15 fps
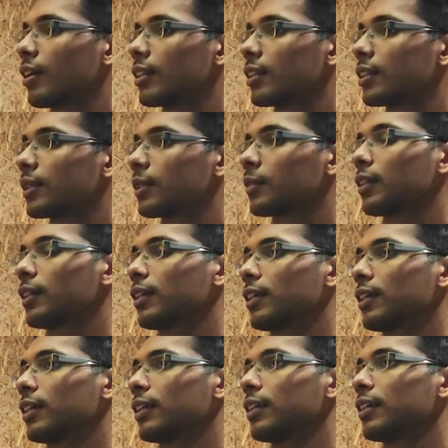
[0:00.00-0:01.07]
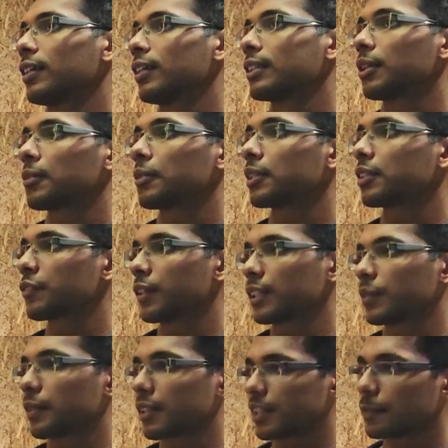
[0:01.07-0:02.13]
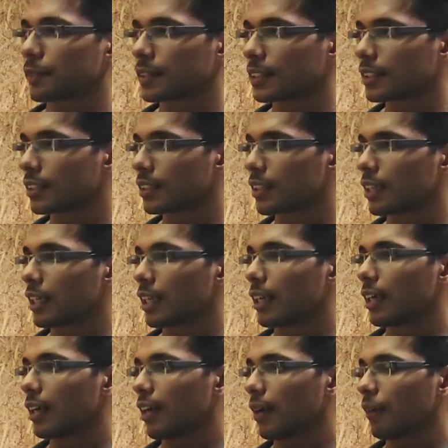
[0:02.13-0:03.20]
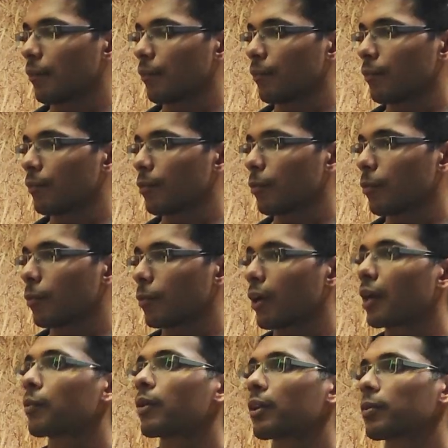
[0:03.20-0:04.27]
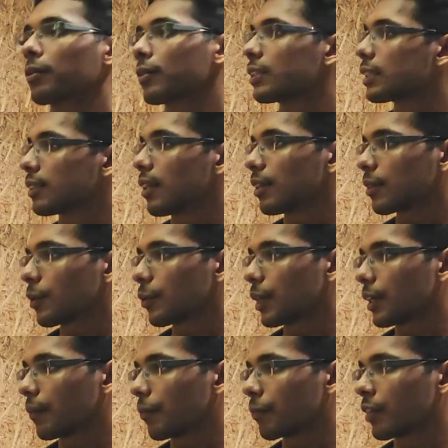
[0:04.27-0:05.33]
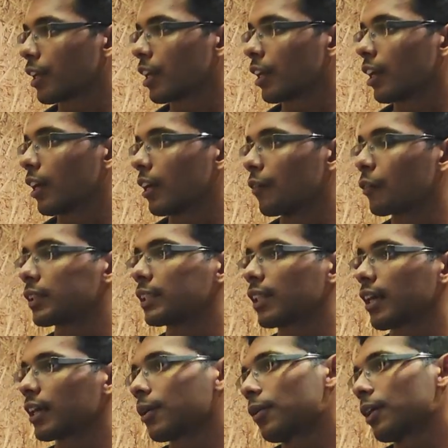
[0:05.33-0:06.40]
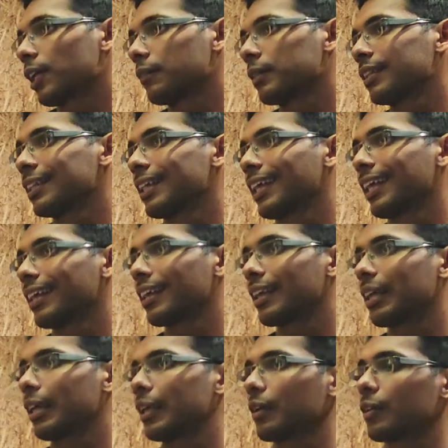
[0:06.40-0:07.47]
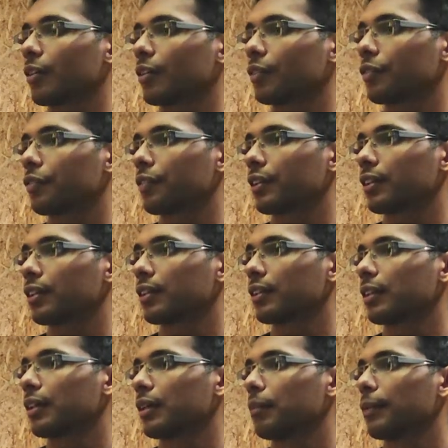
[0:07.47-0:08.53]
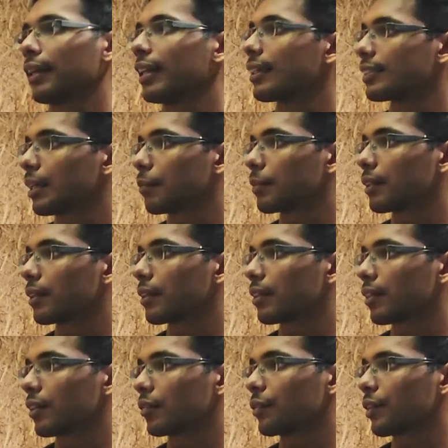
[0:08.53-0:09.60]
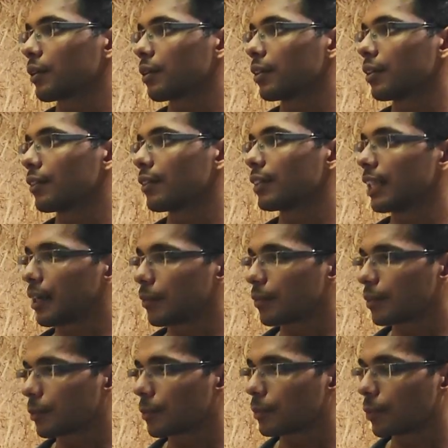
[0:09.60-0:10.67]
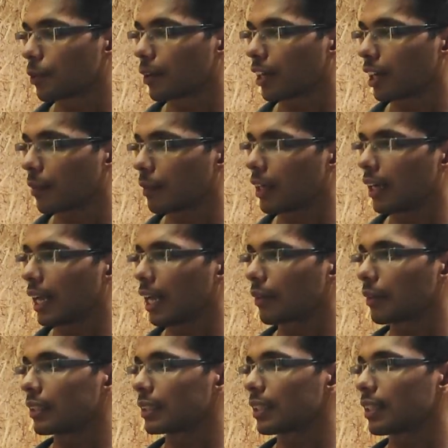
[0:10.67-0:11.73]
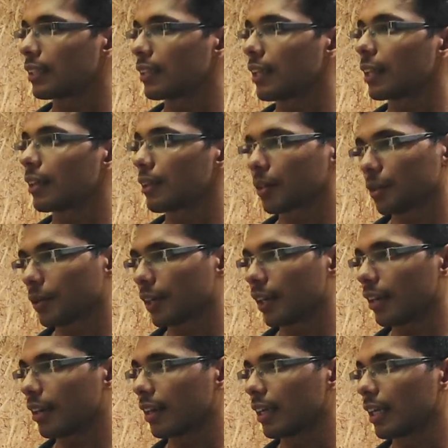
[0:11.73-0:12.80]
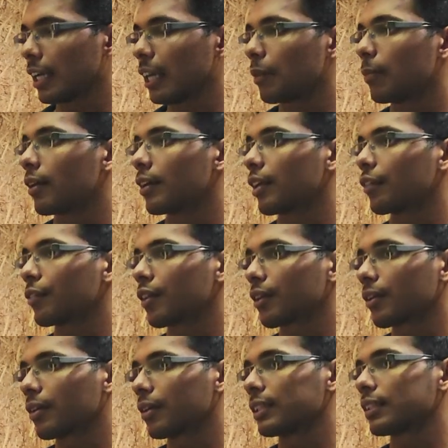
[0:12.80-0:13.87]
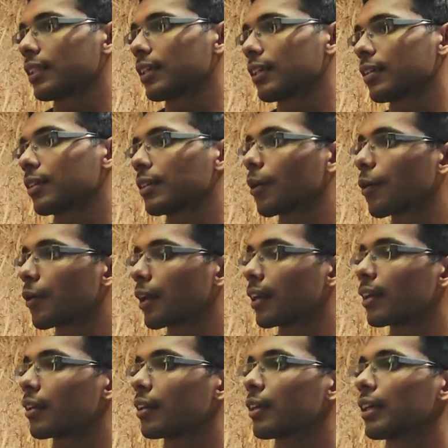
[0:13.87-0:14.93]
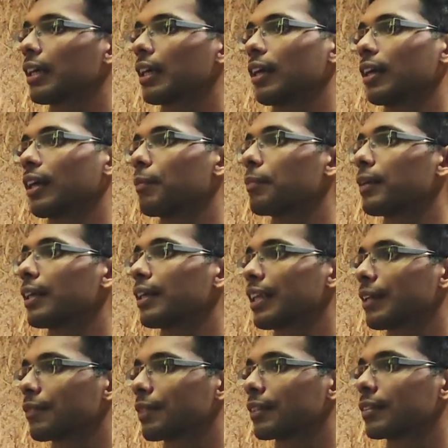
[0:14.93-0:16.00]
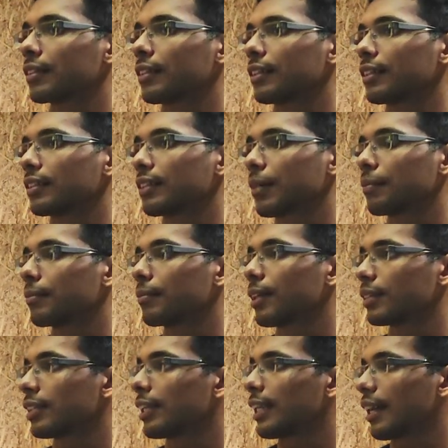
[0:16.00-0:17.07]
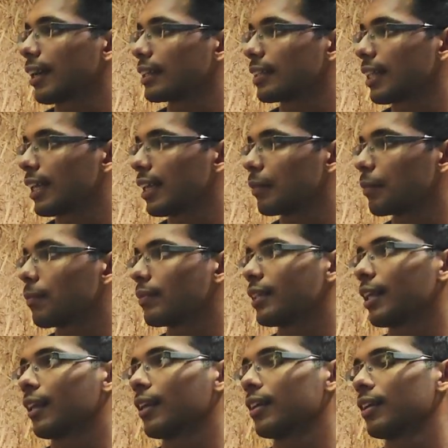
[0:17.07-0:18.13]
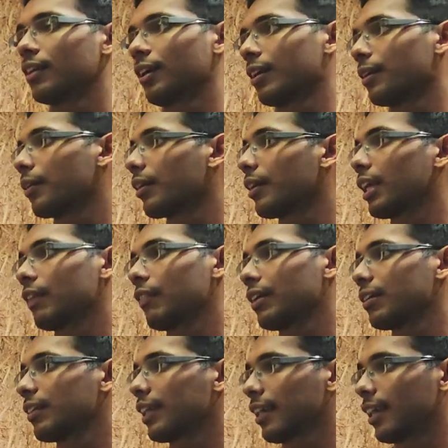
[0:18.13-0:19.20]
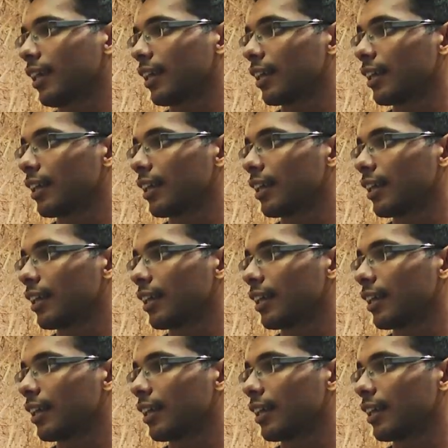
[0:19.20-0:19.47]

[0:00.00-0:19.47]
So it's always first principles. Why would you want to start coding? If you start coding with the intent of building something of your own with that programming language, then go ahead. But if you're going to start coding completely with some other AI's help, then do not. You can leave it to the AI.